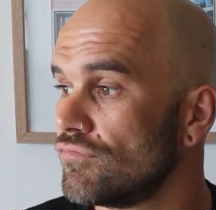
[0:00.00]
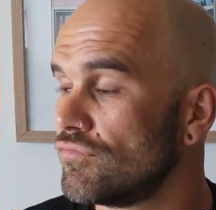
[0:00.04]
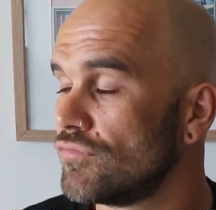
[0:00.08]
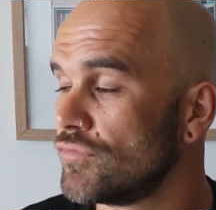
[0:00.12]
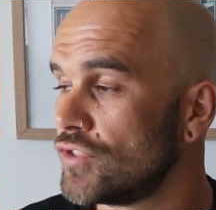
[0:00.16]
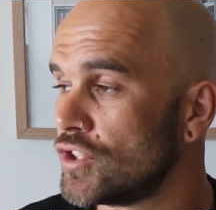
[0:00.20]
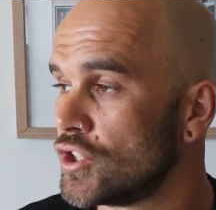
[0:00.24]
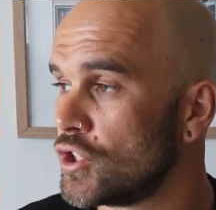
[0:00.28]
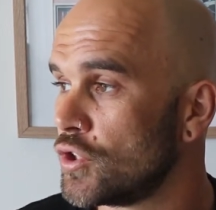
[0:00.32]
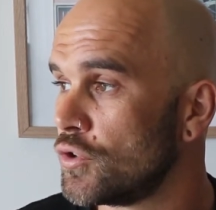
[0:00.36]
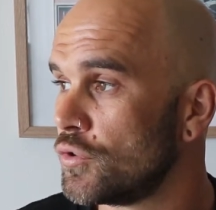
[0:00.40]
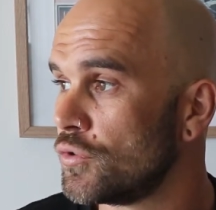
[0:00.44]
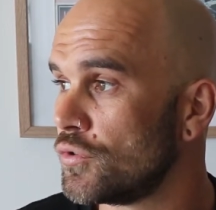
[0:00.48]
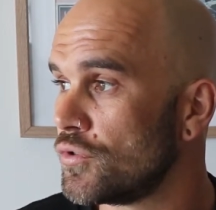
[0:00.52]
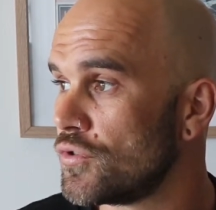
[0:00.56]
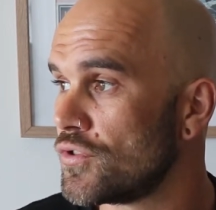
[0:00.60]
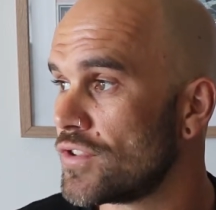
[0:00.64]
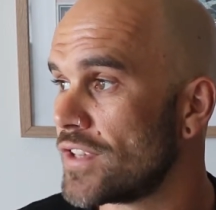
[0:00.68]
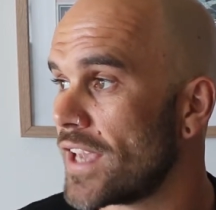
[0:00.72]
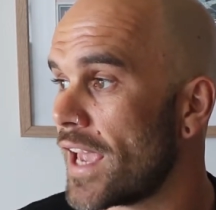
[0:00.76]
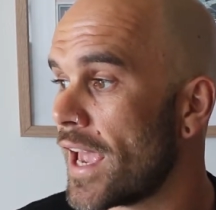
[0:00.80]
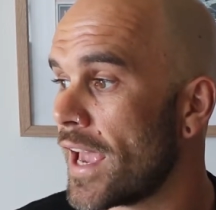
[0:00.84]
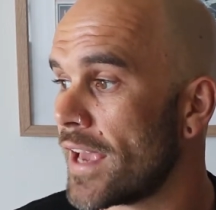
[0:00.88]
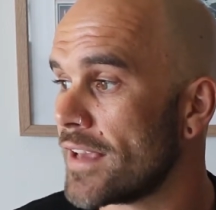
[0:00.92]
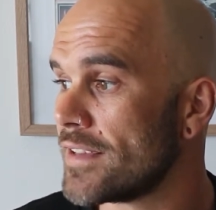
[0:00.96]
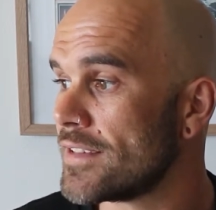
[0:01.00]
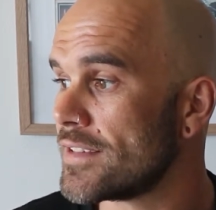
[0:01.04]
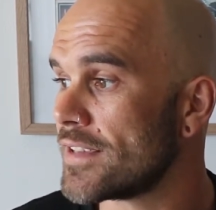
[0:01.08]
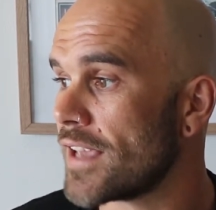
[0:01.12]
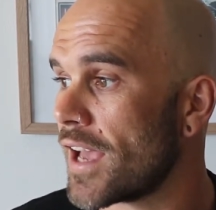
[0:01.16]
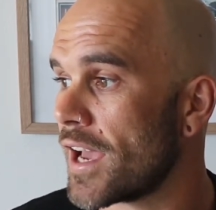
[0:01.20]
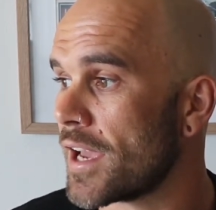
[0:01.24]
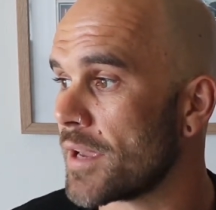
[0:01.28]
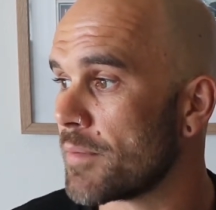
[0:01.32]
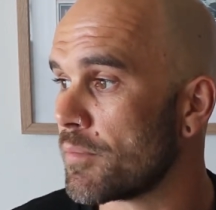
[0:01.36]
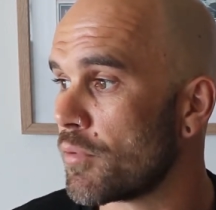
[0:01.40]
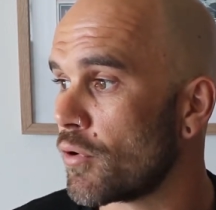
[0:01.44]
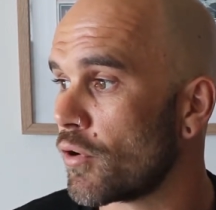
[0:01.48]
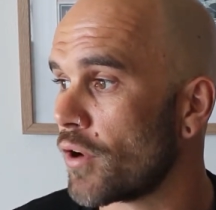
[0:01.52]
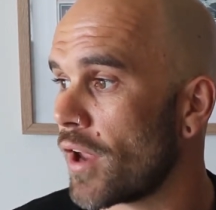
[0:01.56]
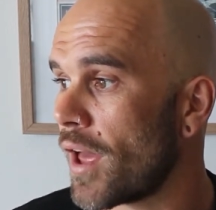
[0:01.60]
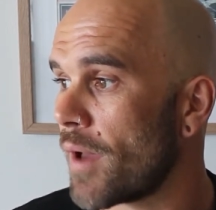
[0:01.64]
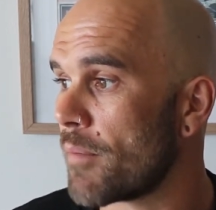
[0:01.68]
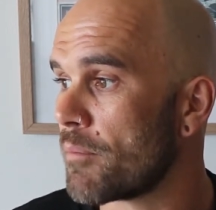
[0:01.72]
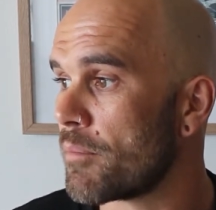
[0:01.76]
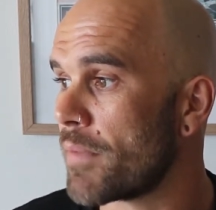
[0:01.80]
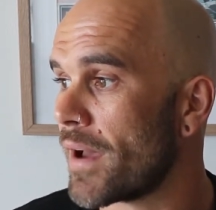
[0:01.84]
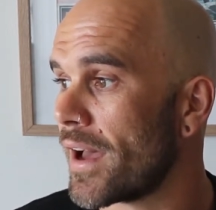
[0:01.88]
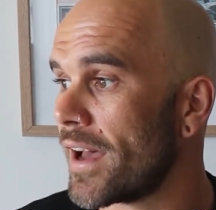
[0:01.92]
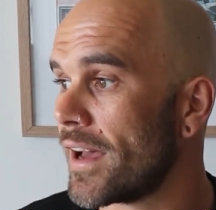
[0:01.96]
use as a
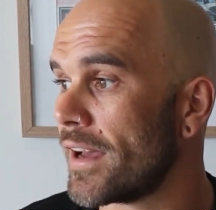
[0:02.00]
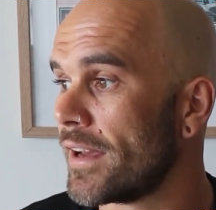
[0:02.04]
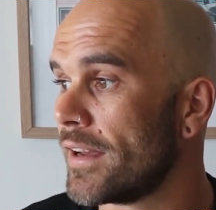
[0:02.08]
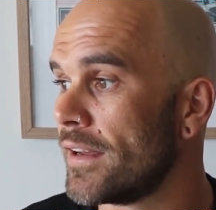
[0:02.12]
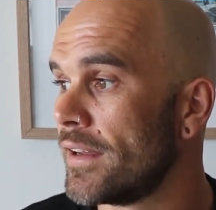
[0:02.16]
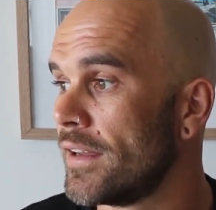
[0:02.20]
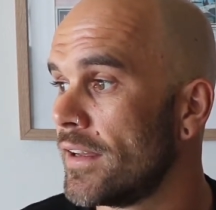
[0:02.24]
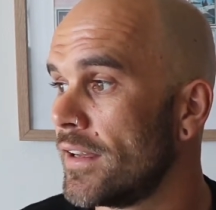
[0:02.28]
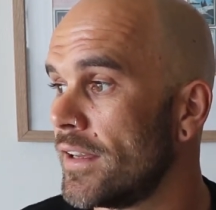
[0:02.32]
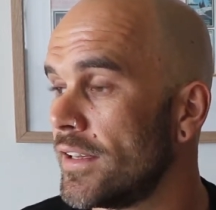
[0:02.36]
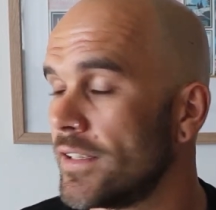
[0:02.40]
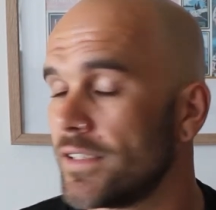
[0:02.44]
pull-up bar.